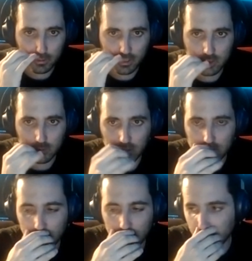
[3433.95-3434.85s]
But this one,
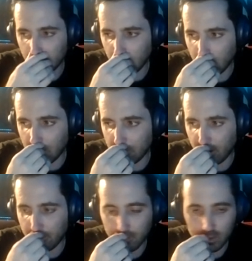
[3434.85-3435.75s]
it's like
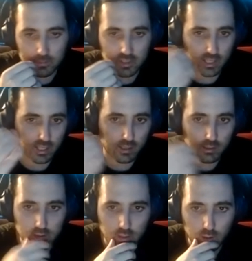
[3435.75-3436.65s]
very freedom
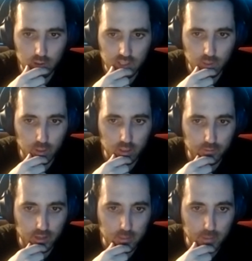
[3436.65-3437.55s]
seeking. So it's like, where
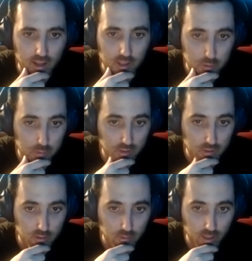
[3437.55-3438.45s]
do you find the balance
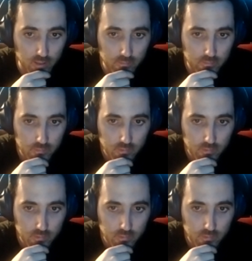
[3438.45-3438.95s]
between the two, right?